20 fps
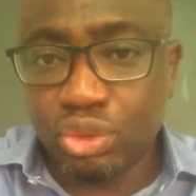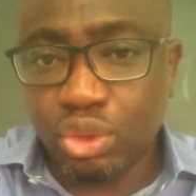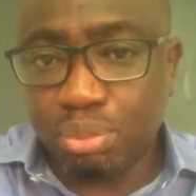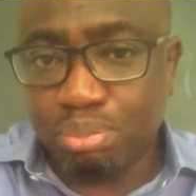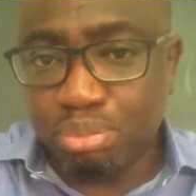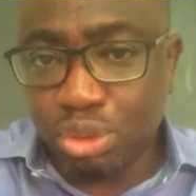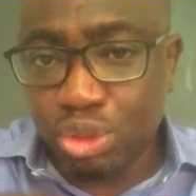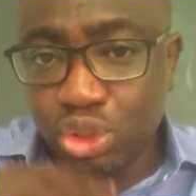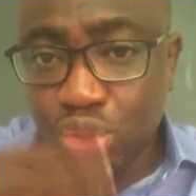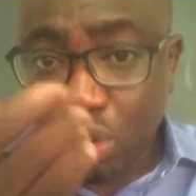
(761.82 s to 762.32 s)
You
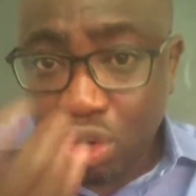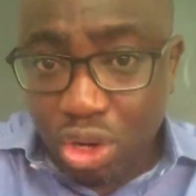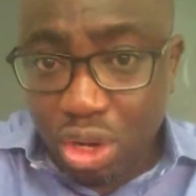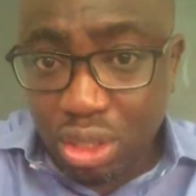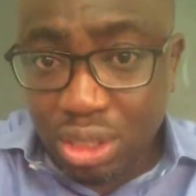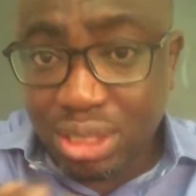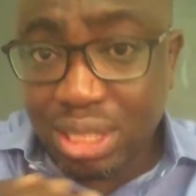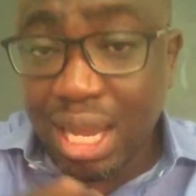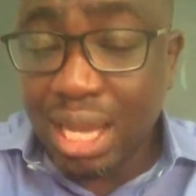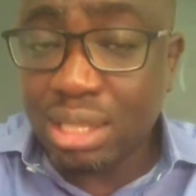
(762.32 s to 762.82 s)
put your
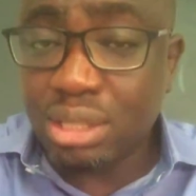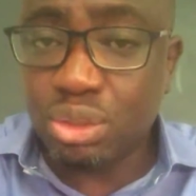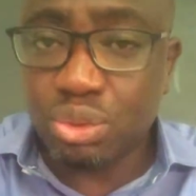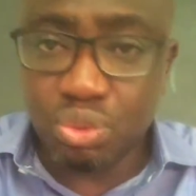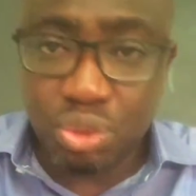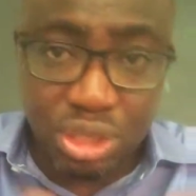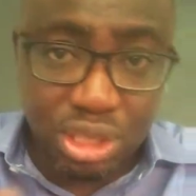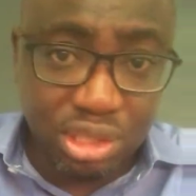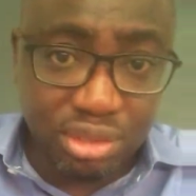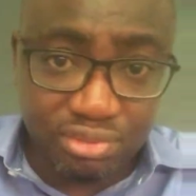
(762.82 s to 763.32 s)
contact,
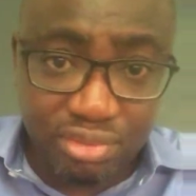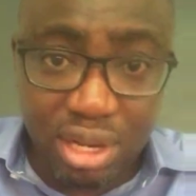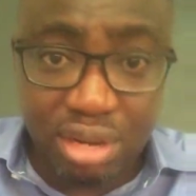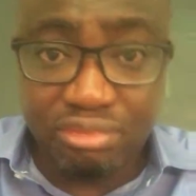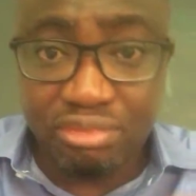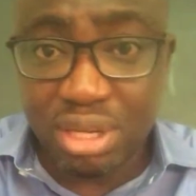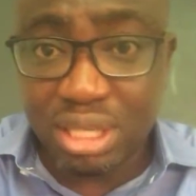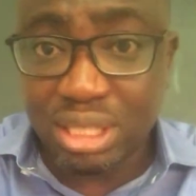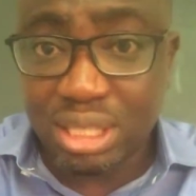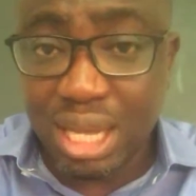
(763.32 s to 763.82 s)
which is
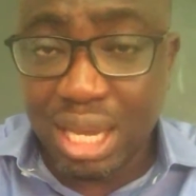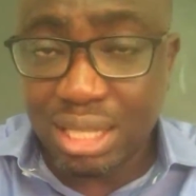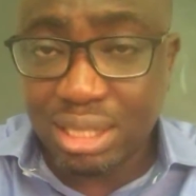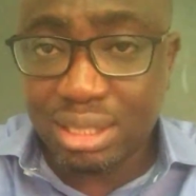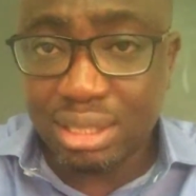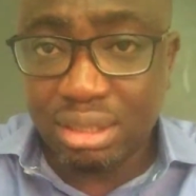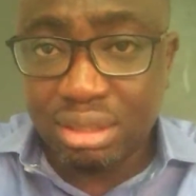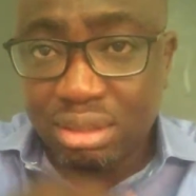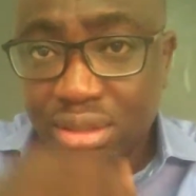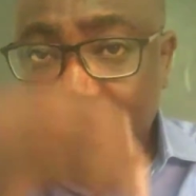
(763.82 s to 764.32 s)
very
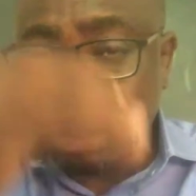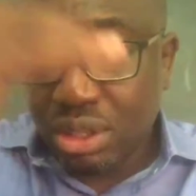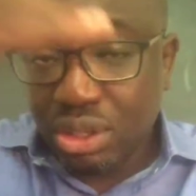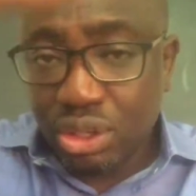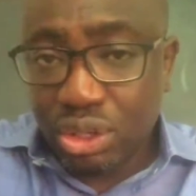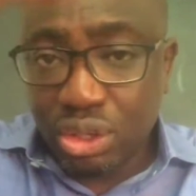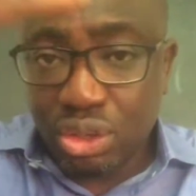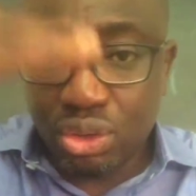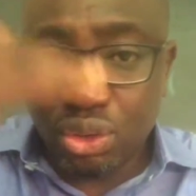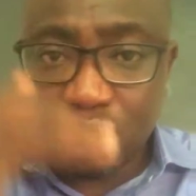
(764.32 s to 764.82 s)
fantastic.
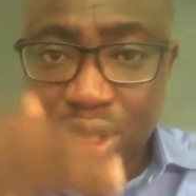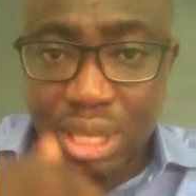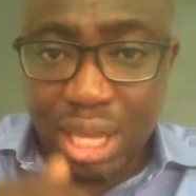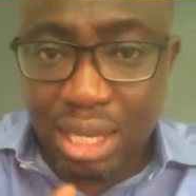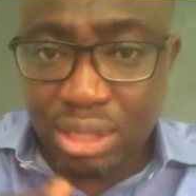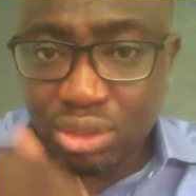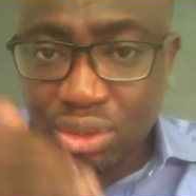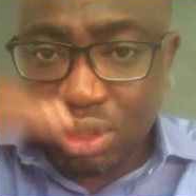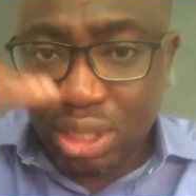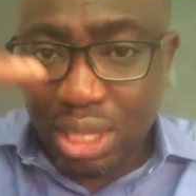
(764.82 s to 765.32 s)
In
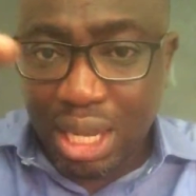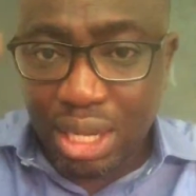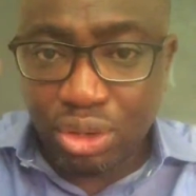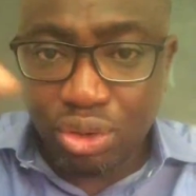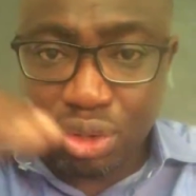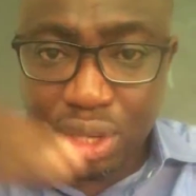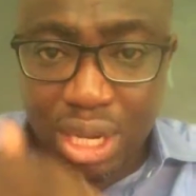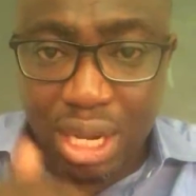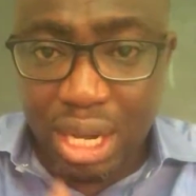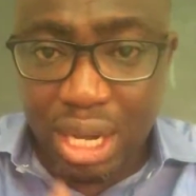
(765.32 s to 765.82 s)
that order:
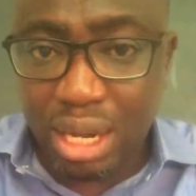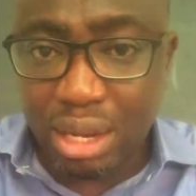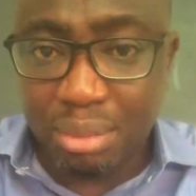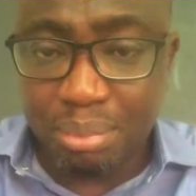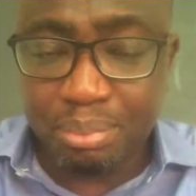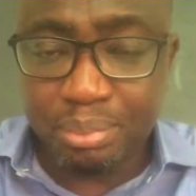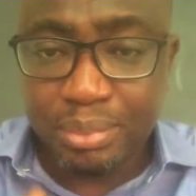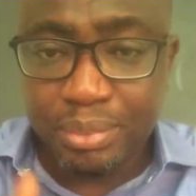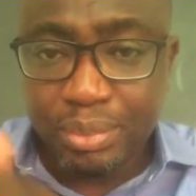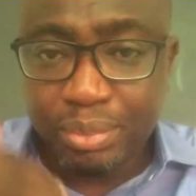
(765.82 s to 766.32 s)
your
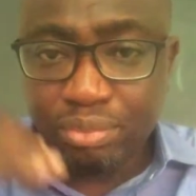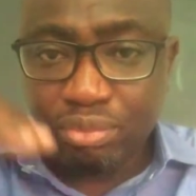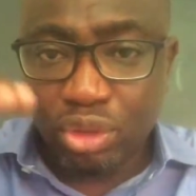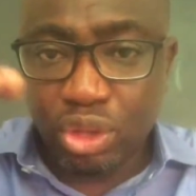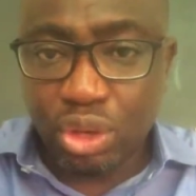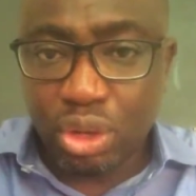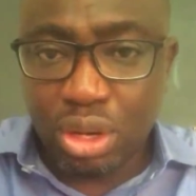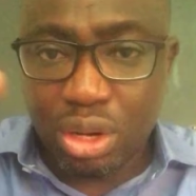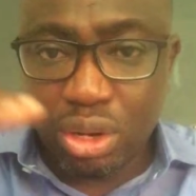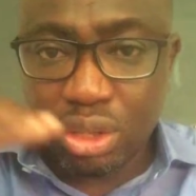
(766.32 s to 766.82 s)

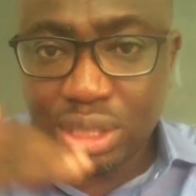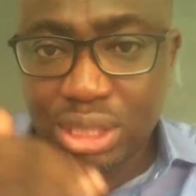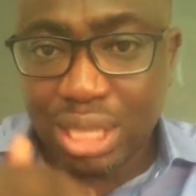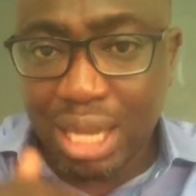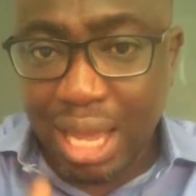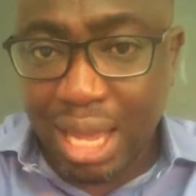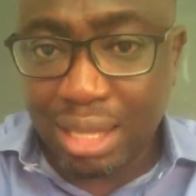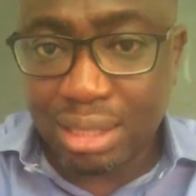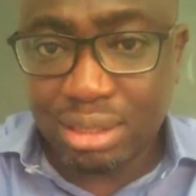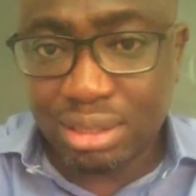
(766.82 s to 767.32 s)
name, your
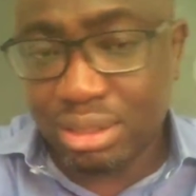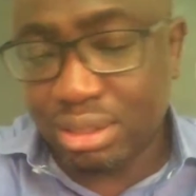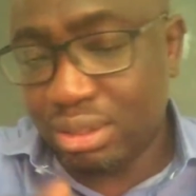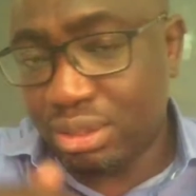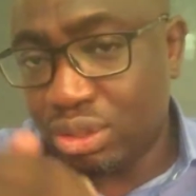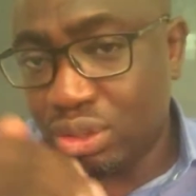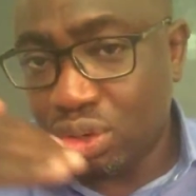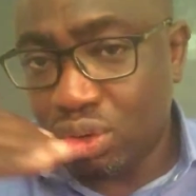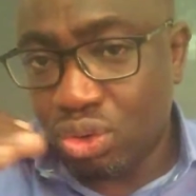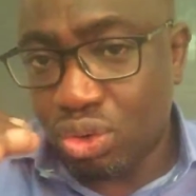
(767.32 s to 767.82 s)
contact,
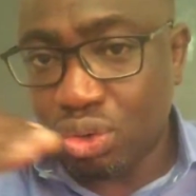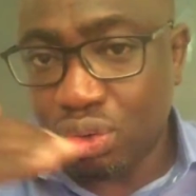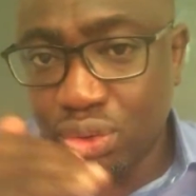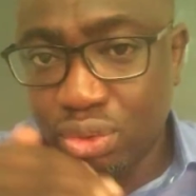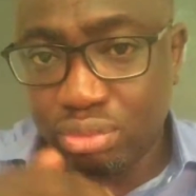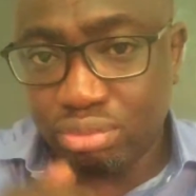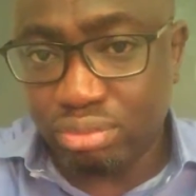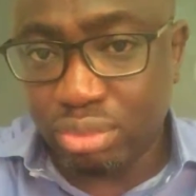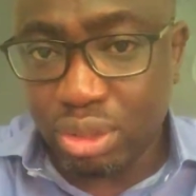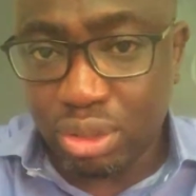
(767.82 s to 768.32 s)

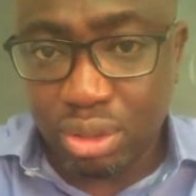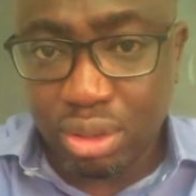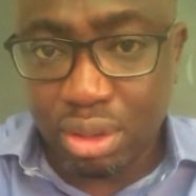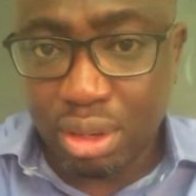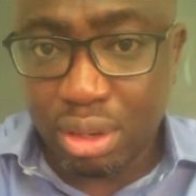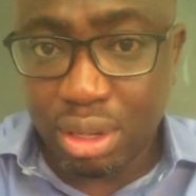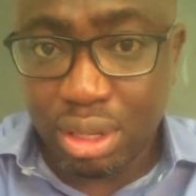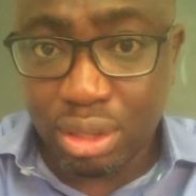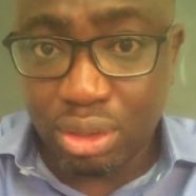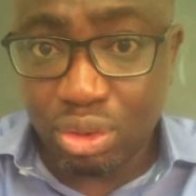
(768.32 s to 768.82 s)
your
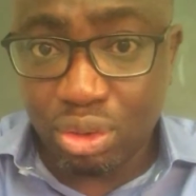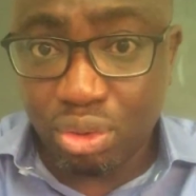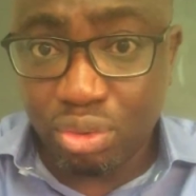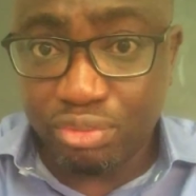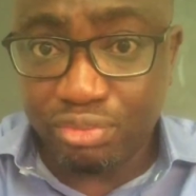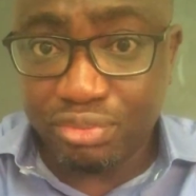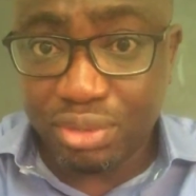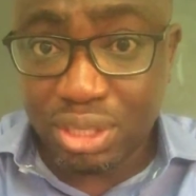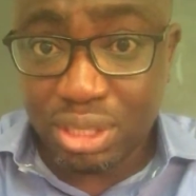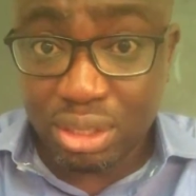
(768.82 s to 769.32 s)

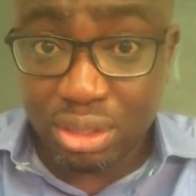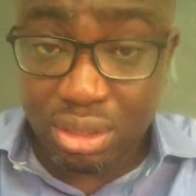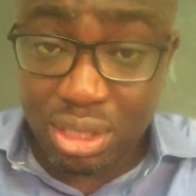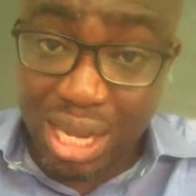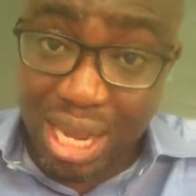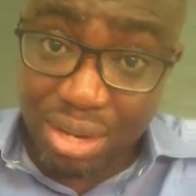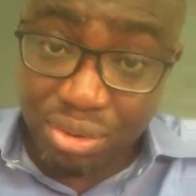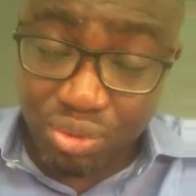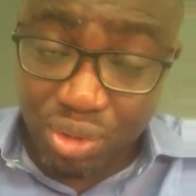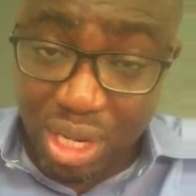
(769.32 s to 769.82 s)

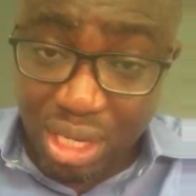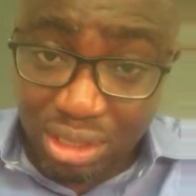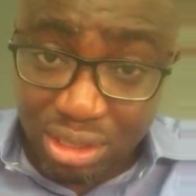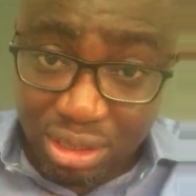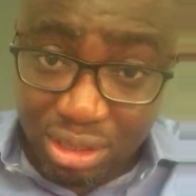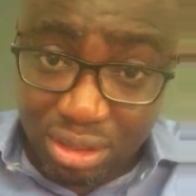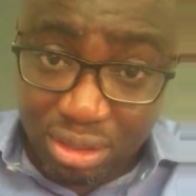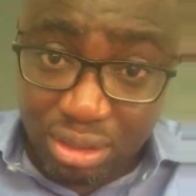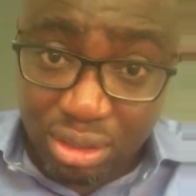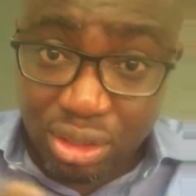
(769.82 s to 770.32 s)
physical
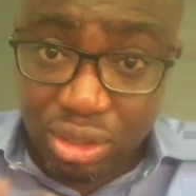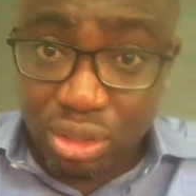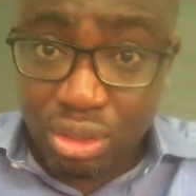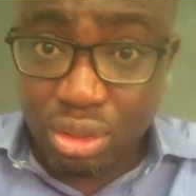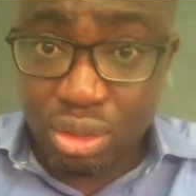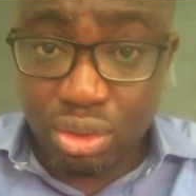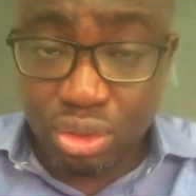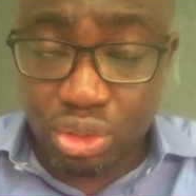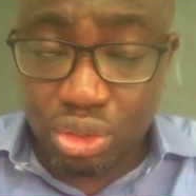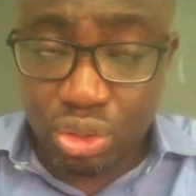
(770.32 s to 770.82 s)
address
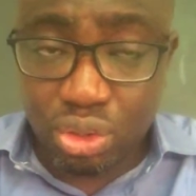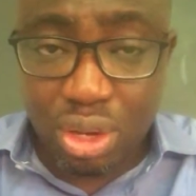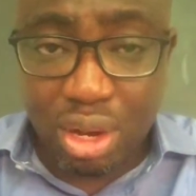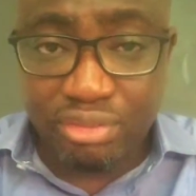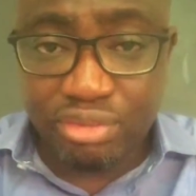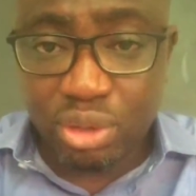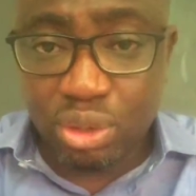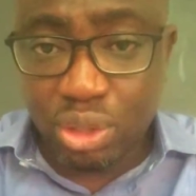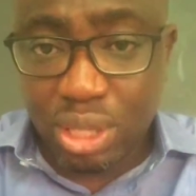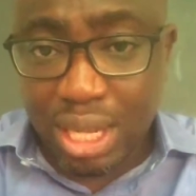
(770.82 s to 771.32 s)
or
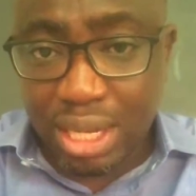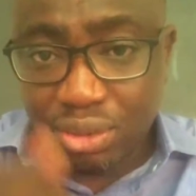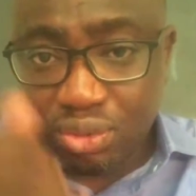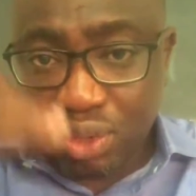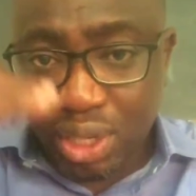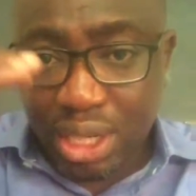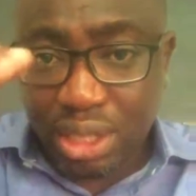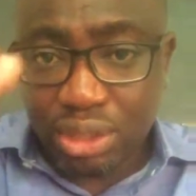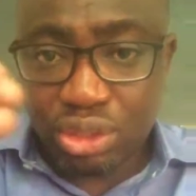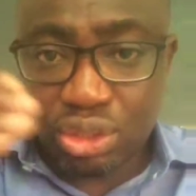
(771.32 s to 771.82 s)
geographical
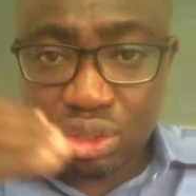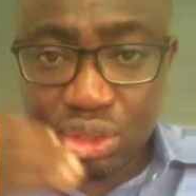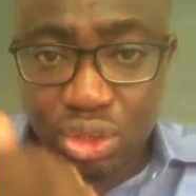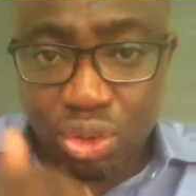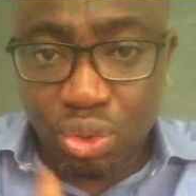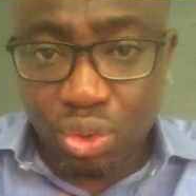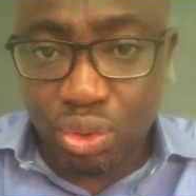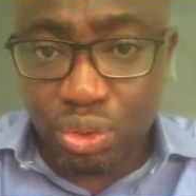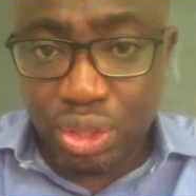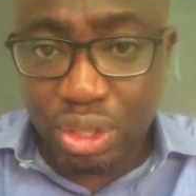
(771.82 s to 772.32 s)
address,
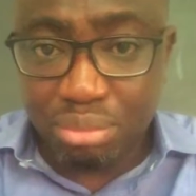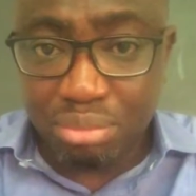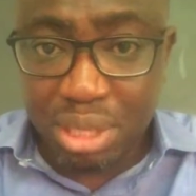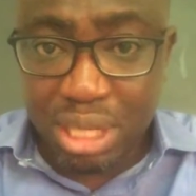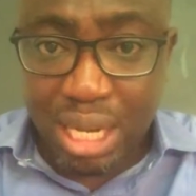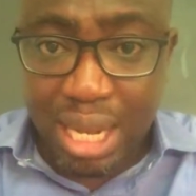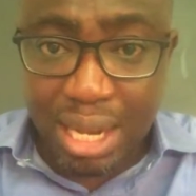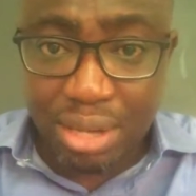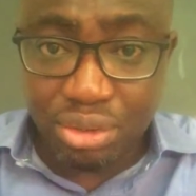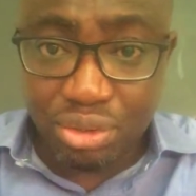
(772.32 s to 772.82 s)
your
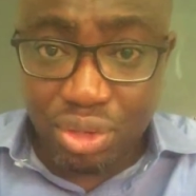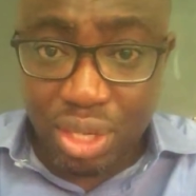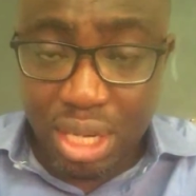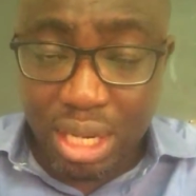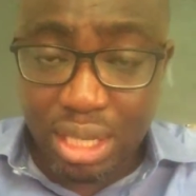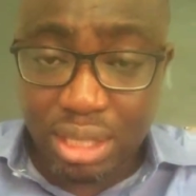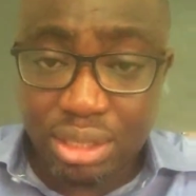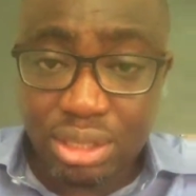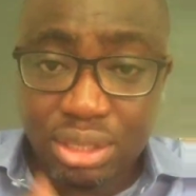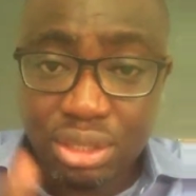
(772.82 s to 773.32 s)
email
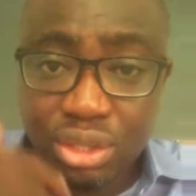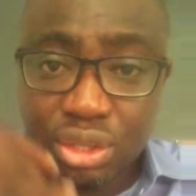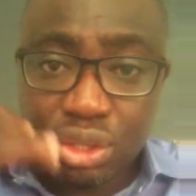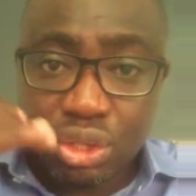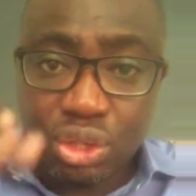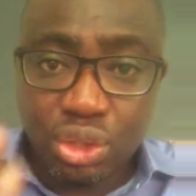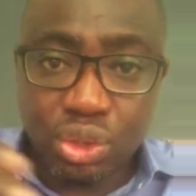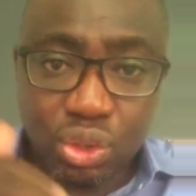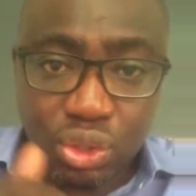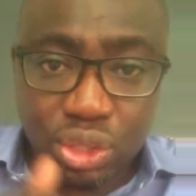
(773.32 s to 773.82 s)
address,
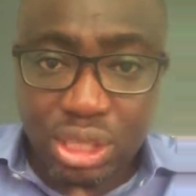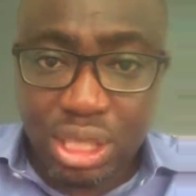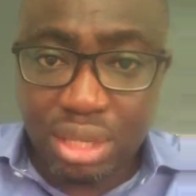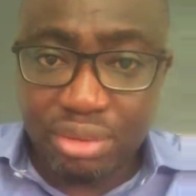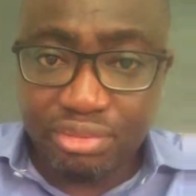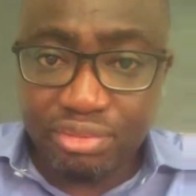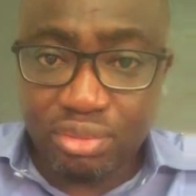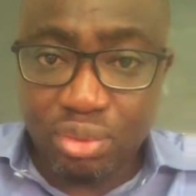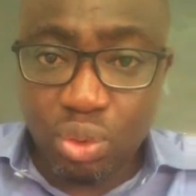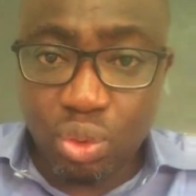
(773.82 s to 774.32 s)
your
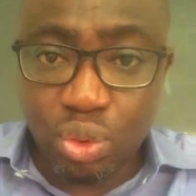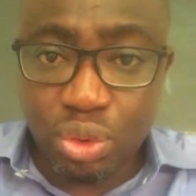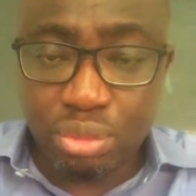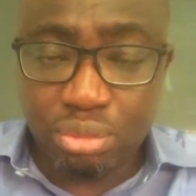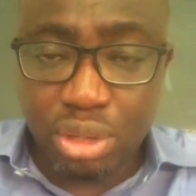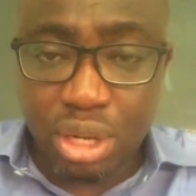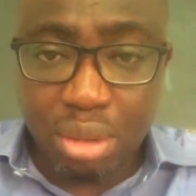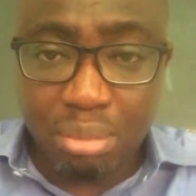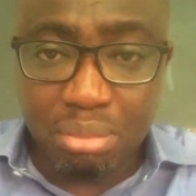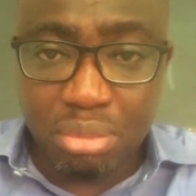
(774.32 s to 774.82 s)

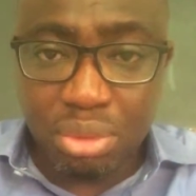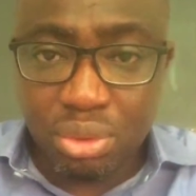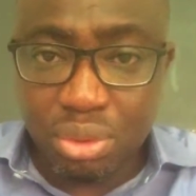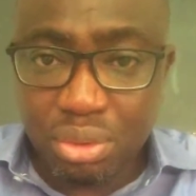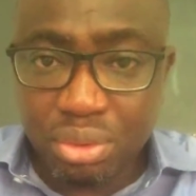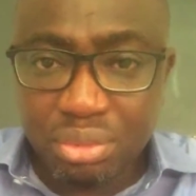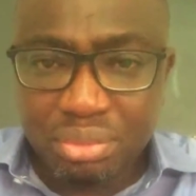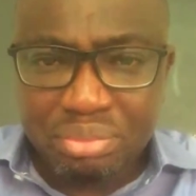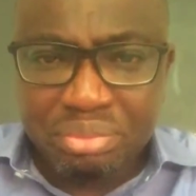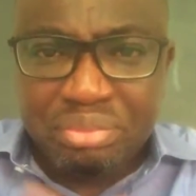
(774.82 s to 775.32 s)
telephone
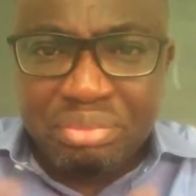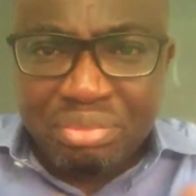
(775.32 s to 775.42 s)
number.